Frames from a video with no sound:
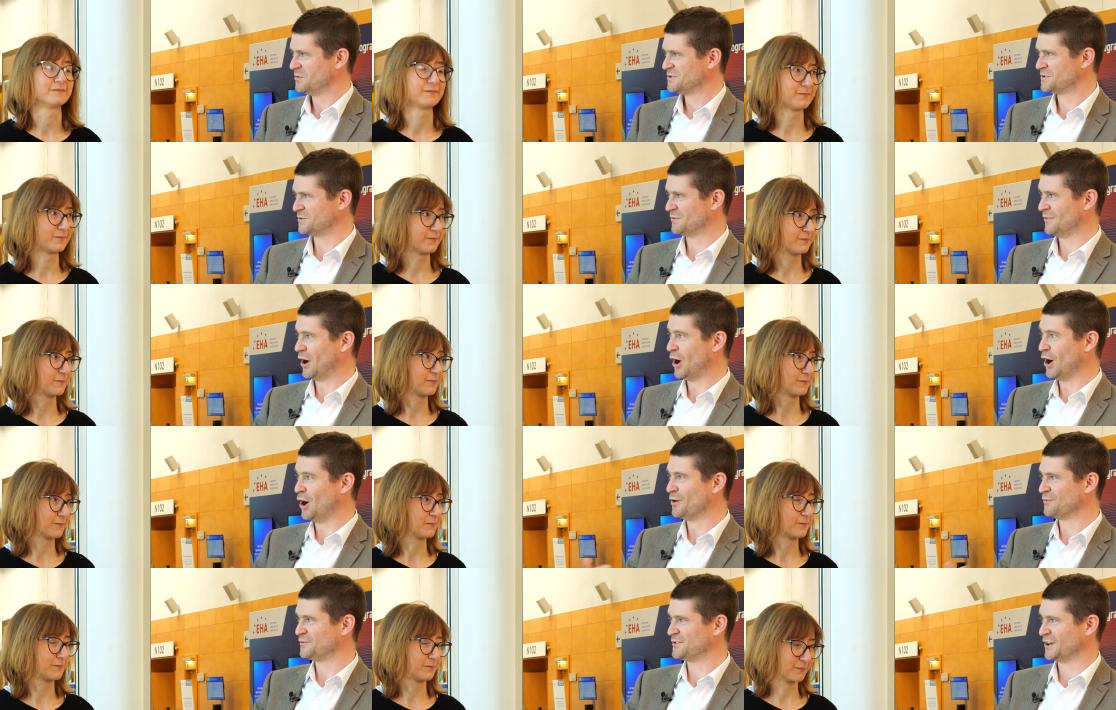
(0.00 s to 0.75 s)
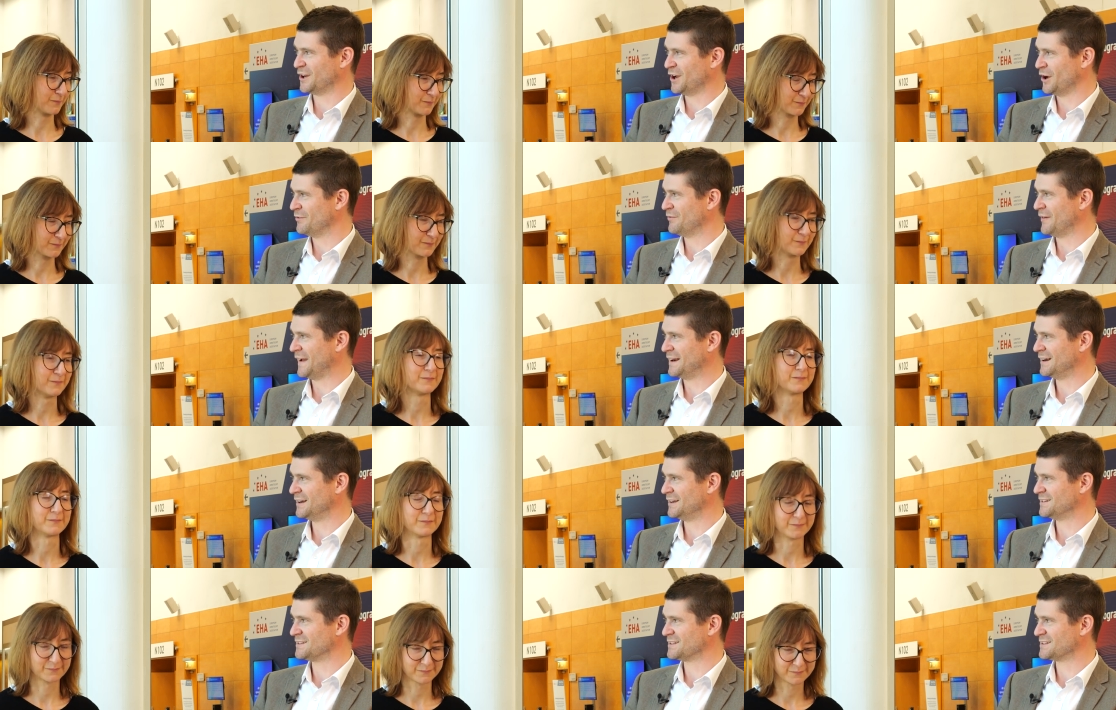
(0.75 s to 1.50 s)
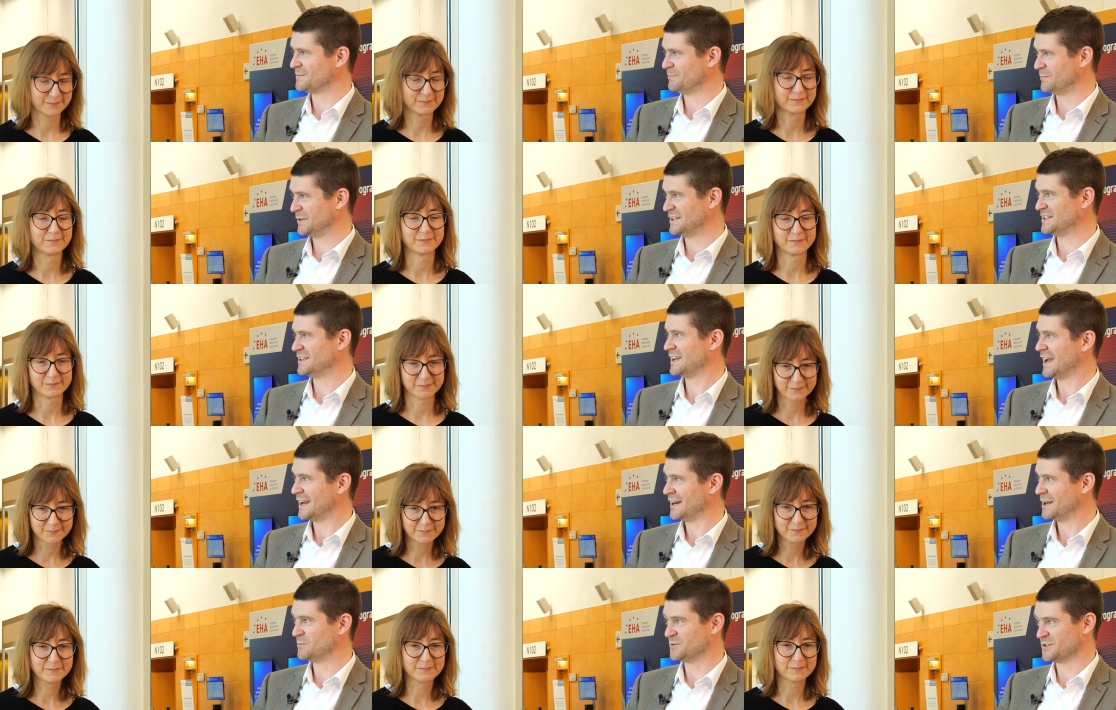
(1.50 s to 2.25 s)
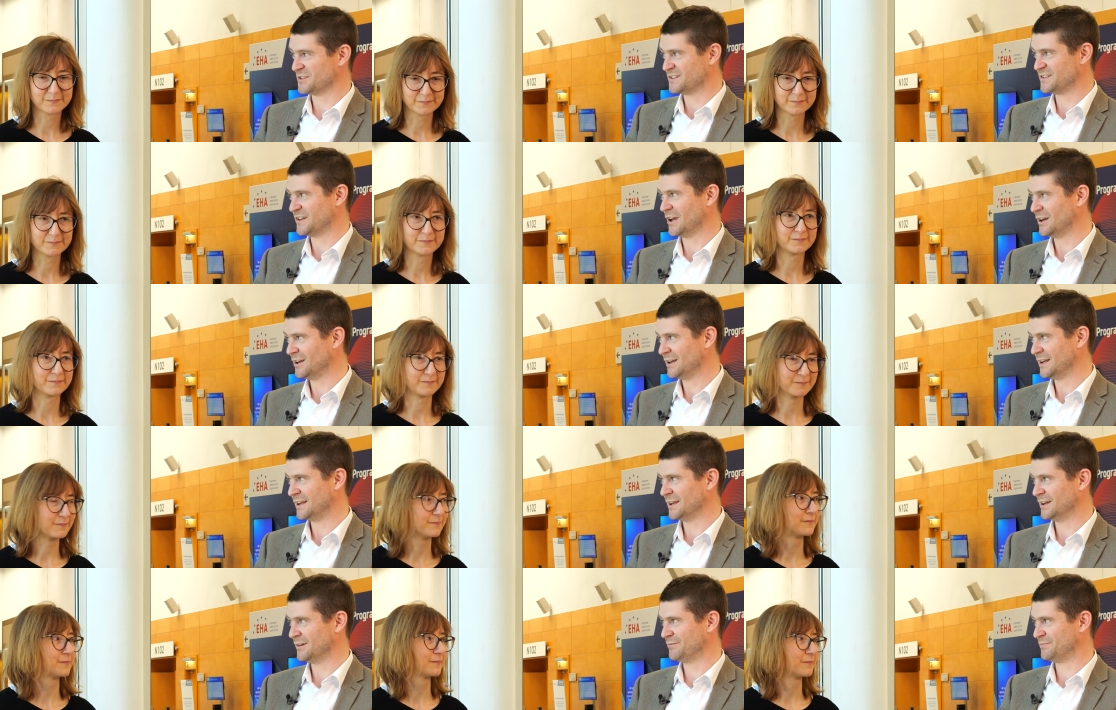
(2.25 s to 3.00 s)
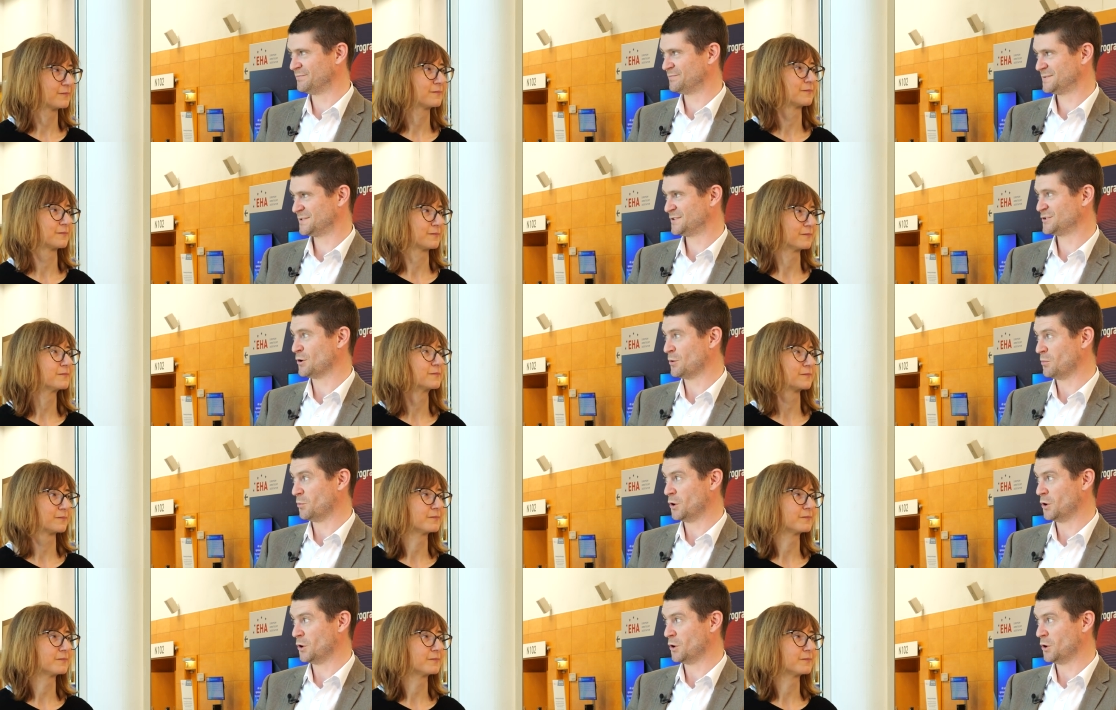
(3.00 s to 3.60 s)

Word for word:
Speaker 1: sort of after covalent BTK inhibitors certainly have stopped